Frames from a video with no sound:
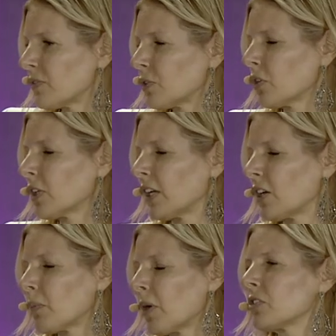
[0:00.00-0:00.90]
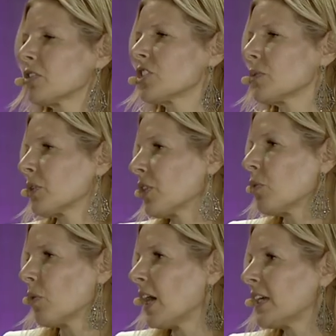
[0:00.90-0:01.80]
If you look at our partnership with
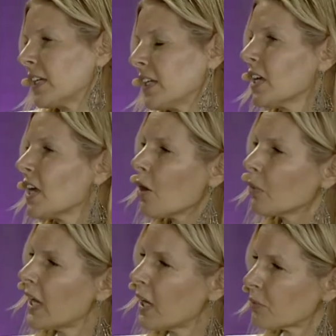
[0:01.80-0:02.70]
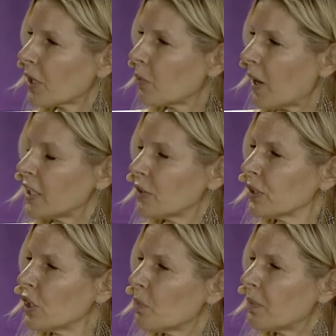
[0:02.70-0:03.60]
Hawaii, we helped Hawaii
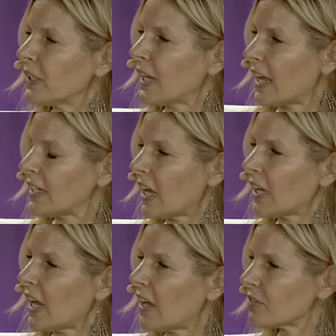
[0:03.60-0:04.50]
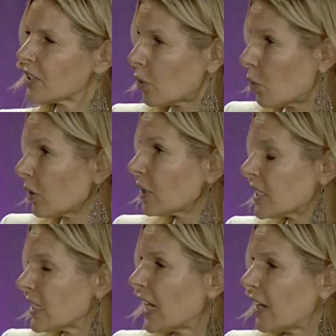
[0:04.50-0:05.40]
reopen and not have to
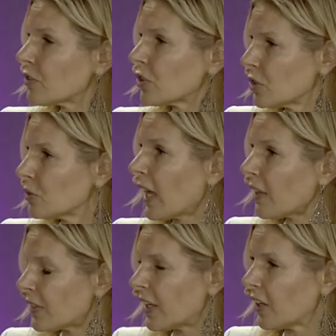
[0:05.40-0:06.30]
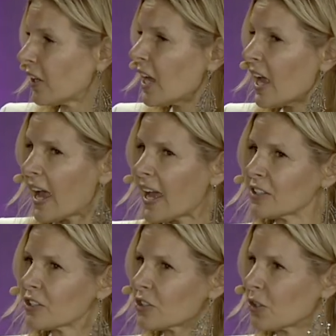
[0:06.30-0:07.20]
quarantine after you get there.
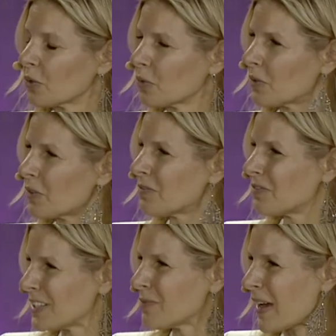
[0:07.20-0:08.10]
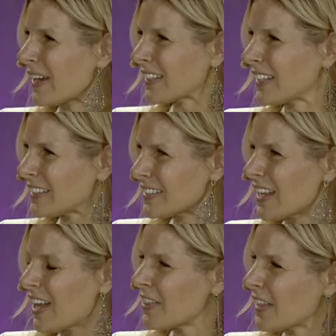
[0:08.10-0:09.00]
And so the feedback is,
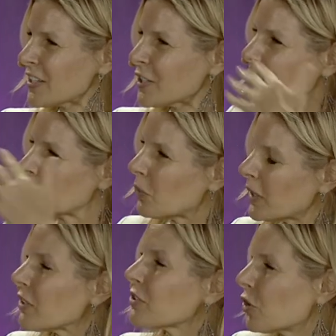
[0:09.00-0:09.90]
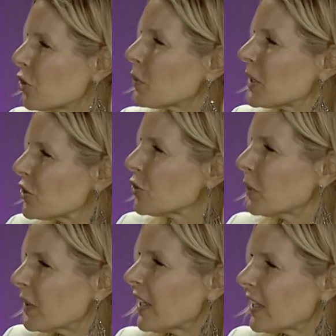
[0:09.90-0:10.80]
thank you, and what else could we do
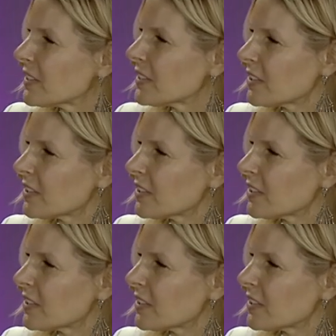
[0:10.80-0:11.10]
with this?